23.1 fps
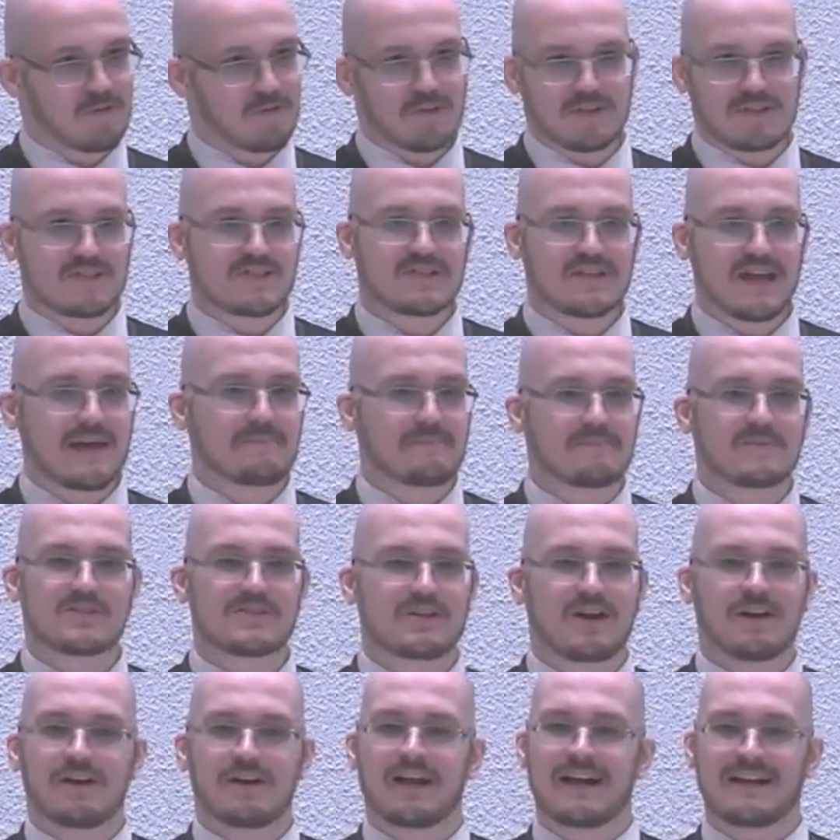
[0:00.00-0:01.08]
footsteps
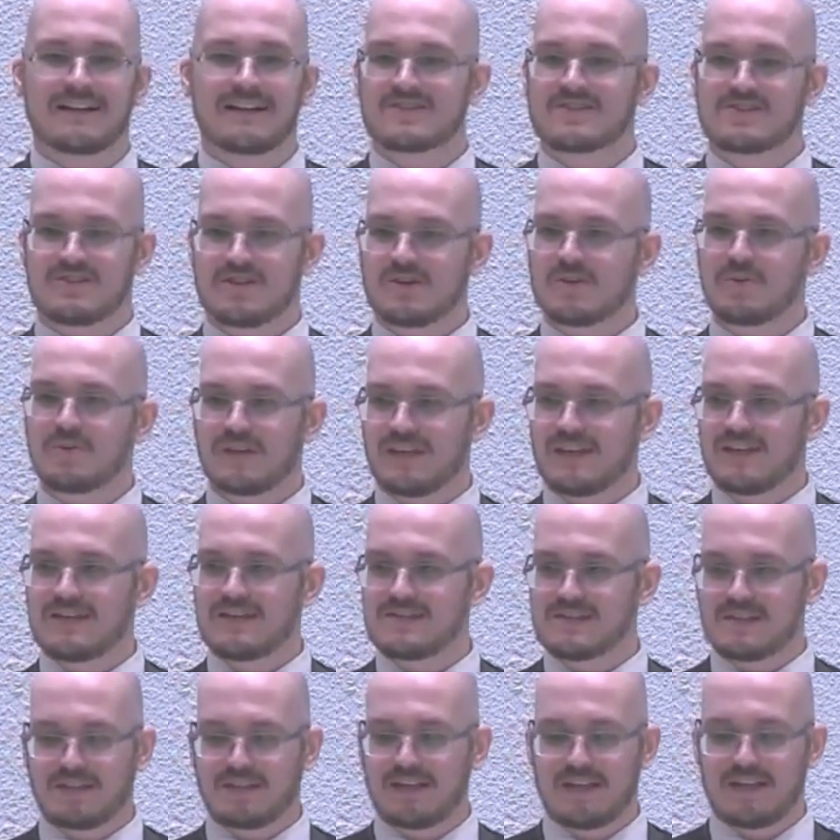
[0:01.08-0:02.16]
are not so
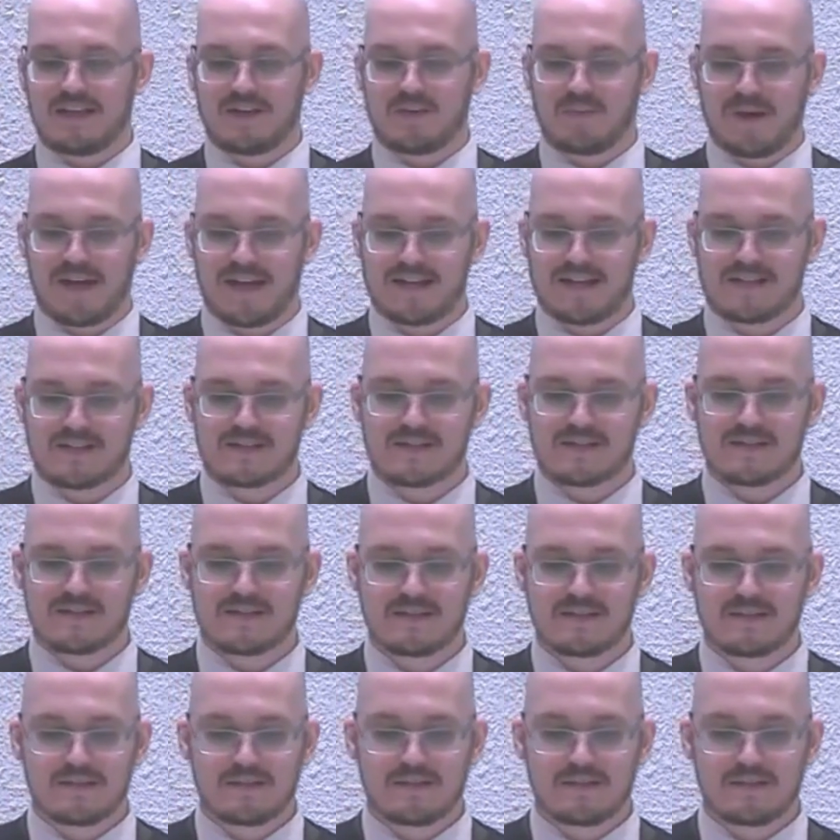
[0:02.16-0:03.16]
easily erased.